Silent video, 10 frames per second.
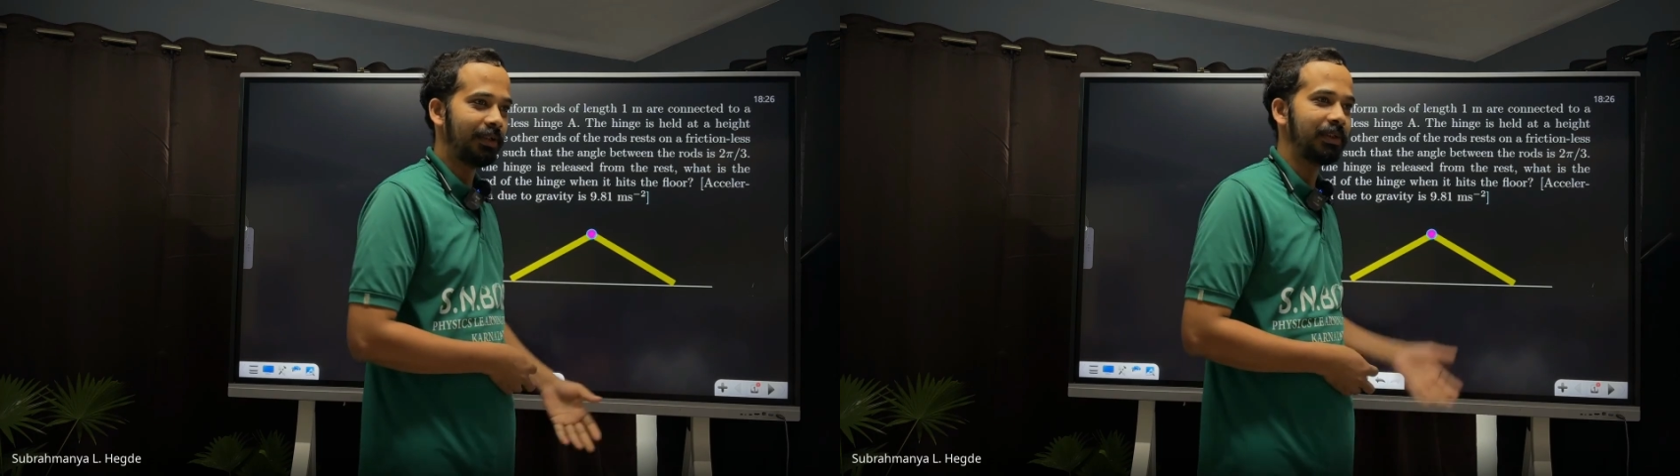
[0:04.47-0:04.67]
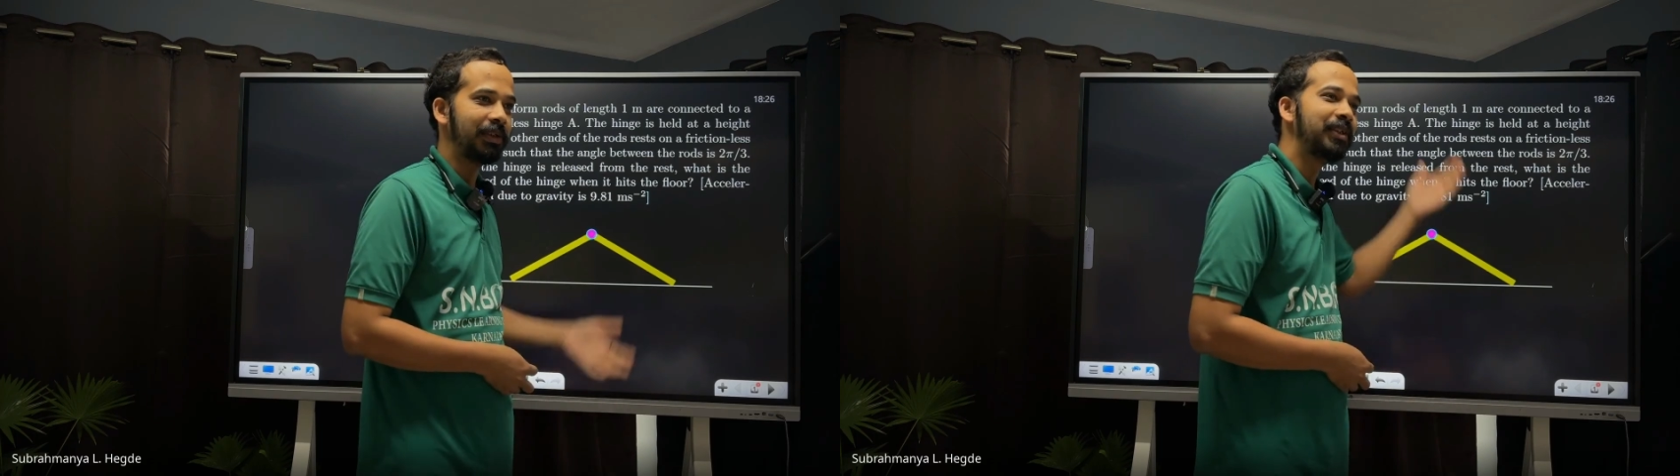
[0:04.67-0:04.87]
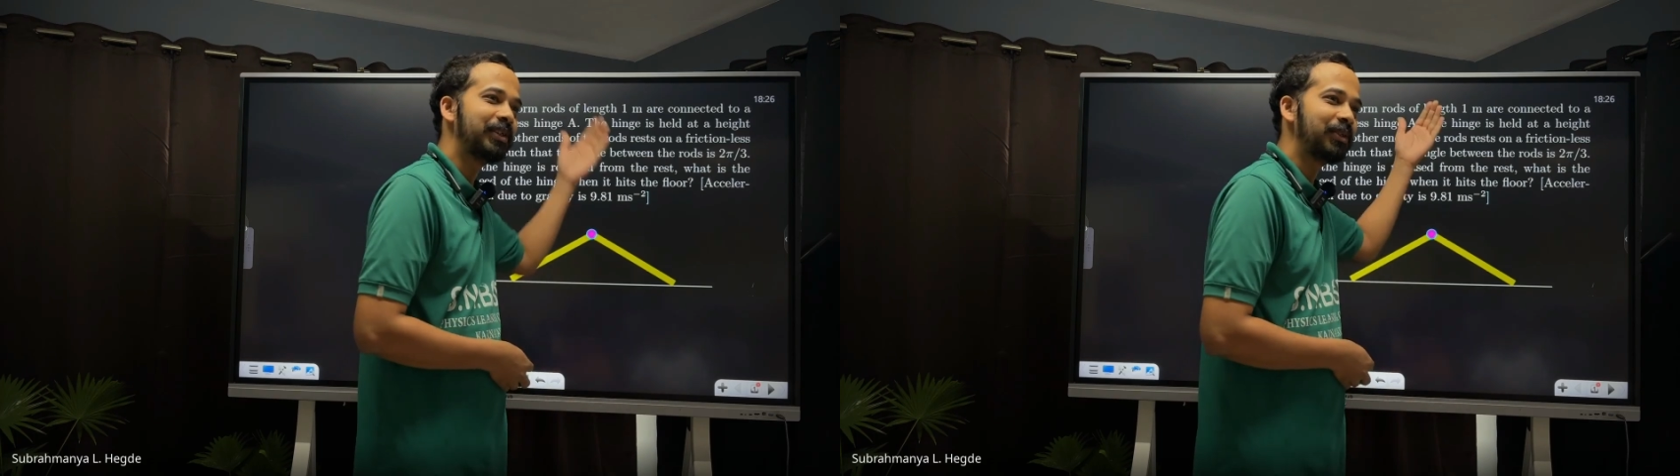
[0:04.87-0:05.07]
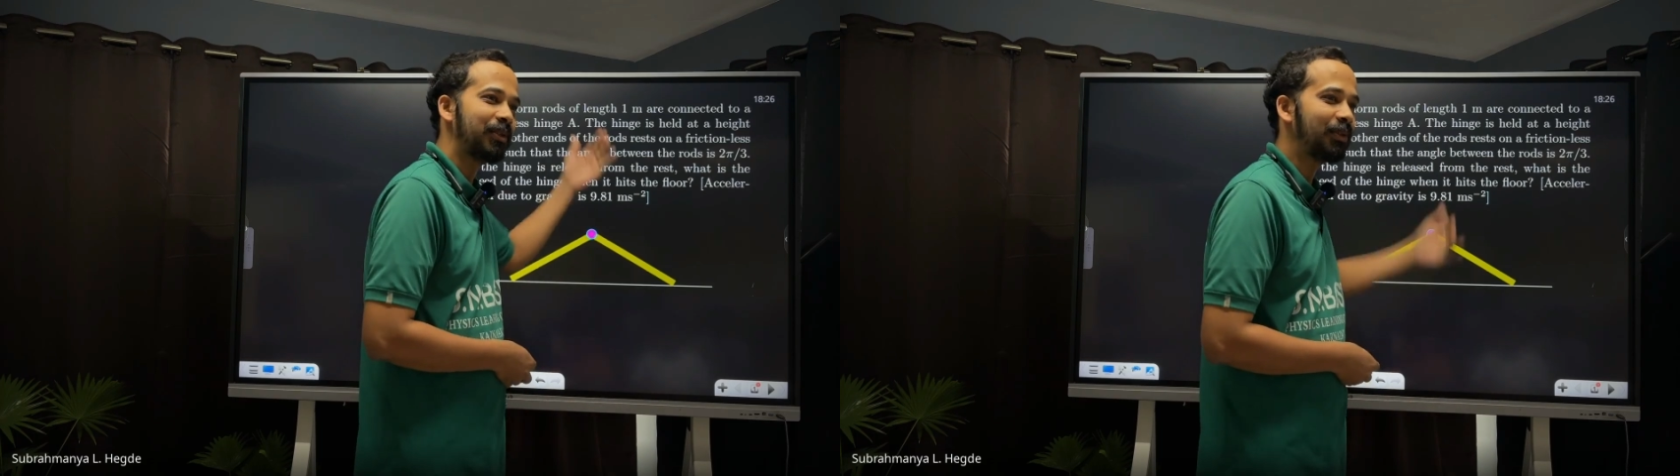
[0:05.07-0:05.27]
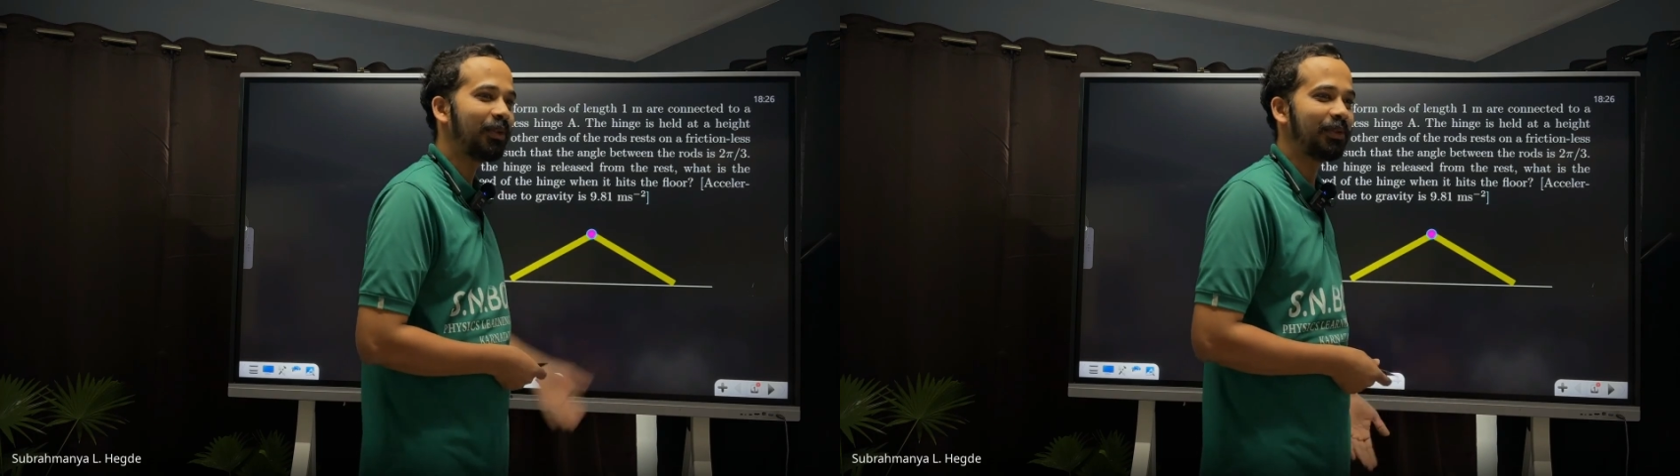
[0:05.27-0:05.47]
It's
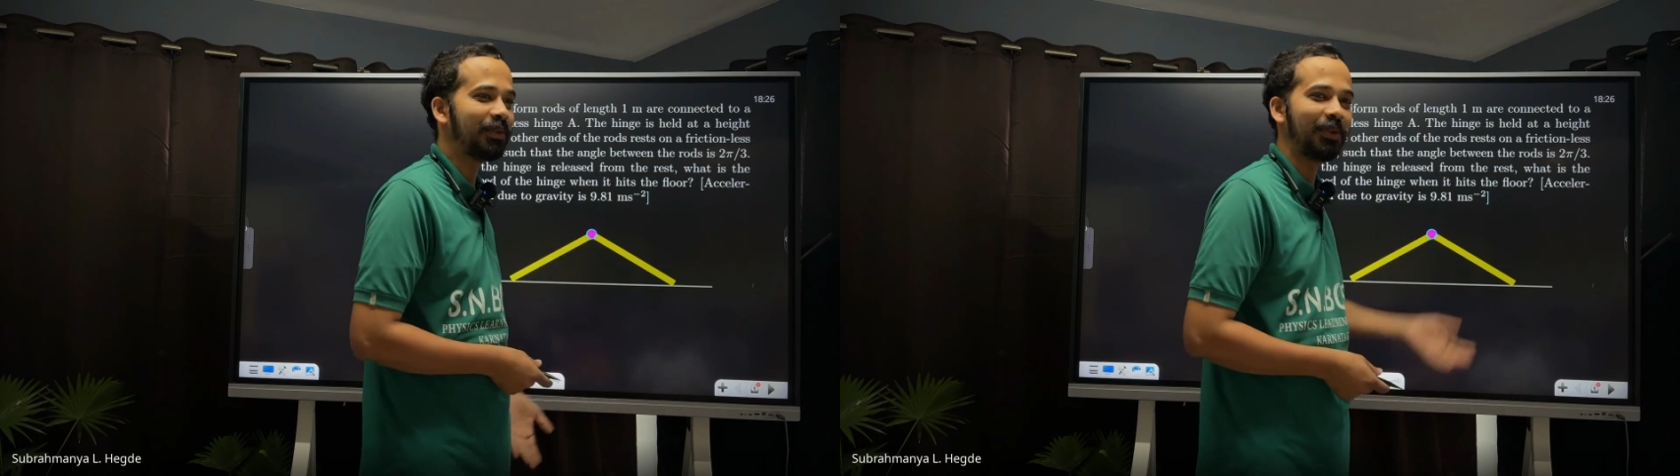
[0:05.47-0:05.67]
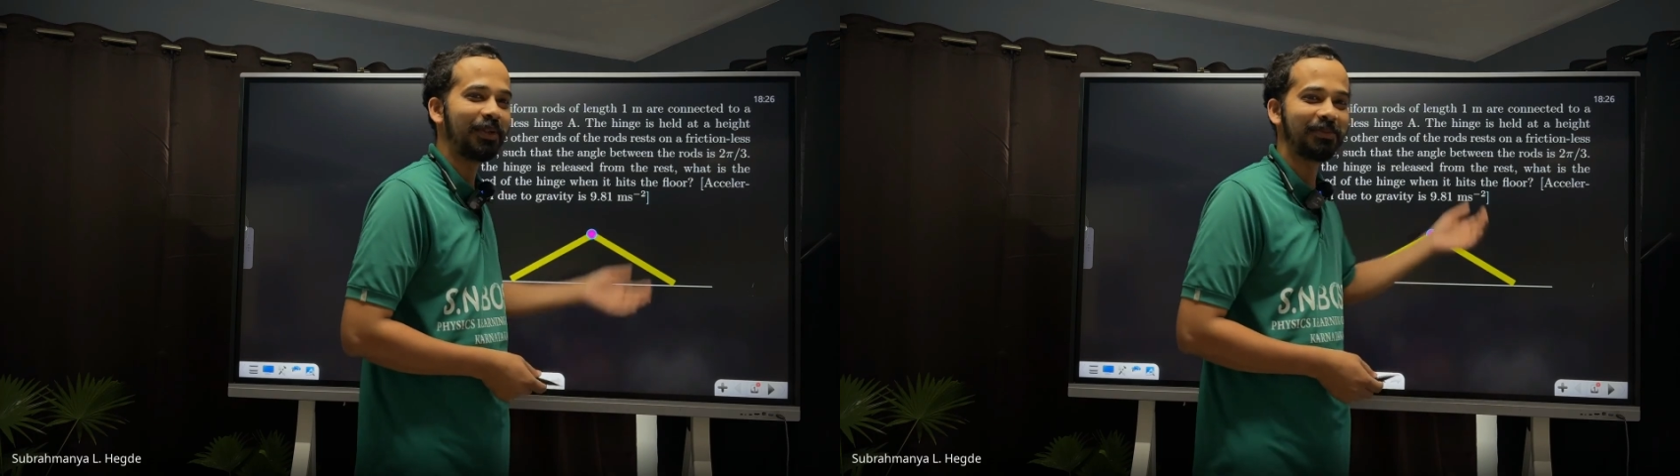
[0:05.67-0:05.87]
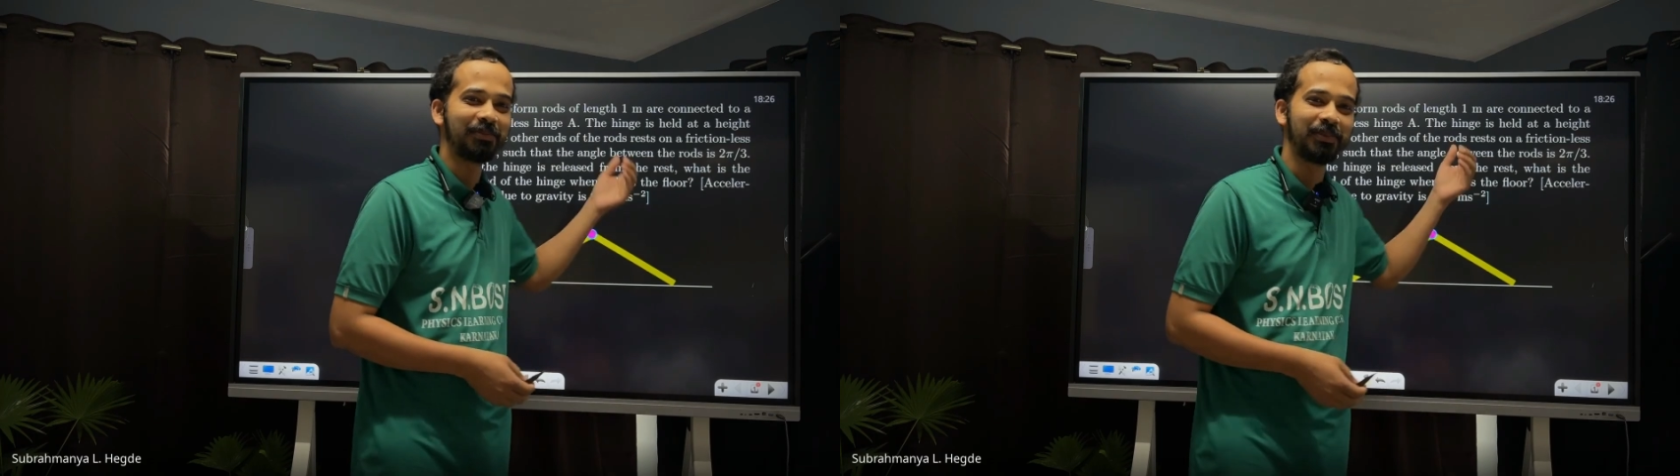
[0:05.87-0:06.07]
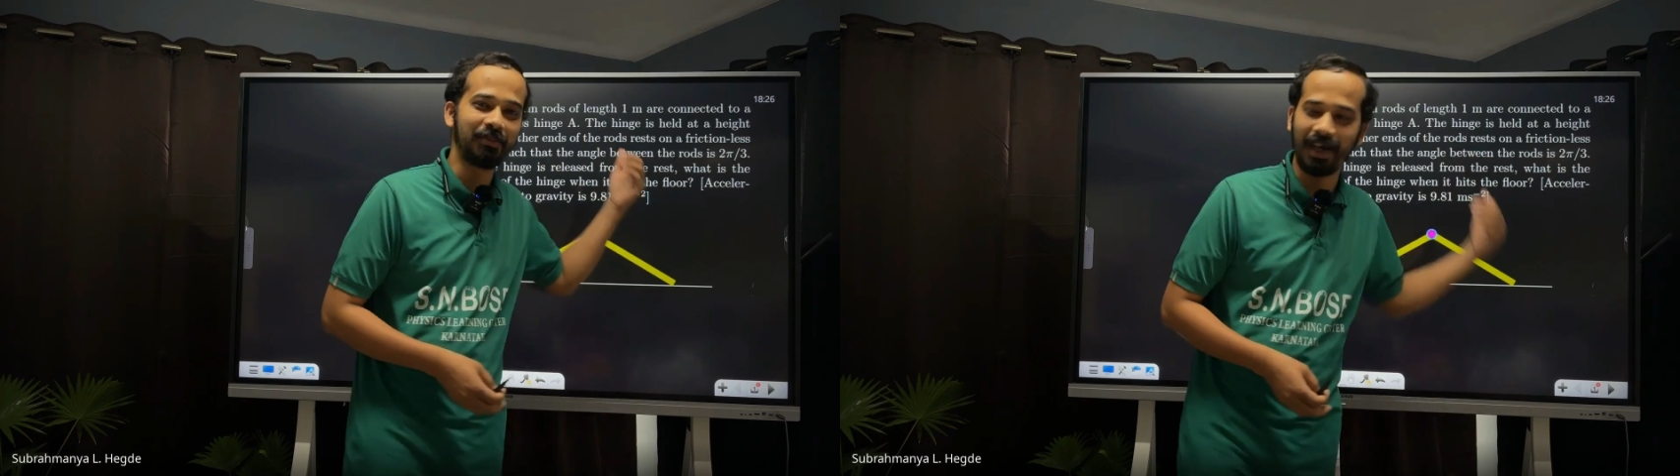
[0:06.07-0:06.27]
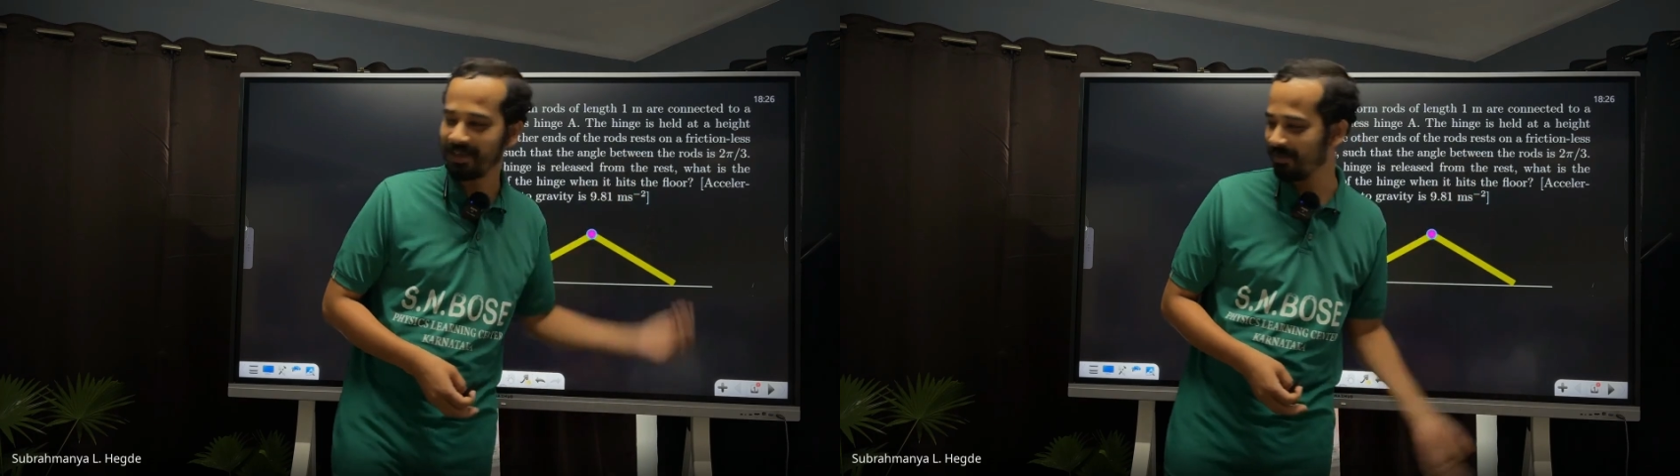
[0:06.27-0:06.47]
no
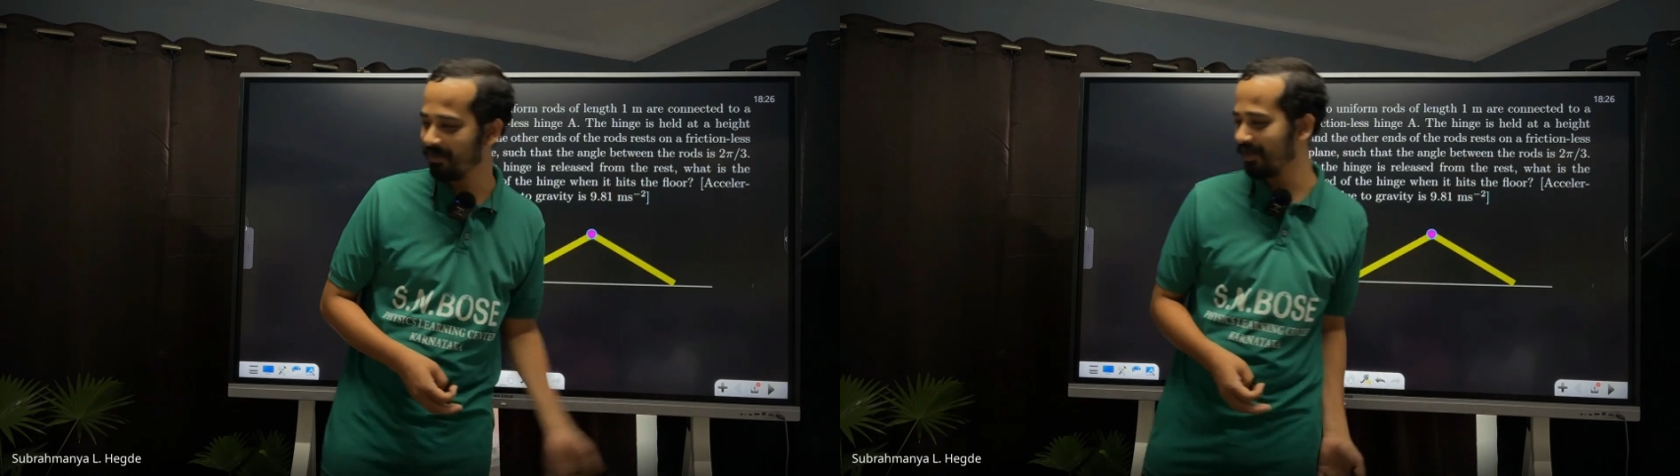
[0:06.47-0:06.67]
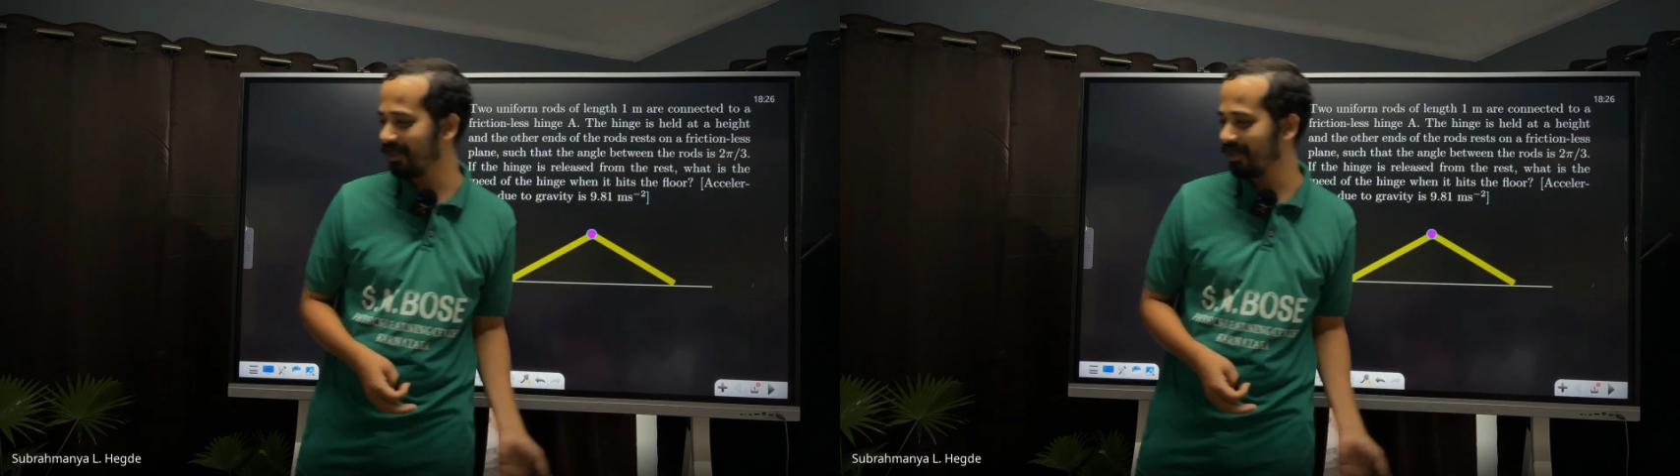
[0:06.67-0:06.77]
marks for the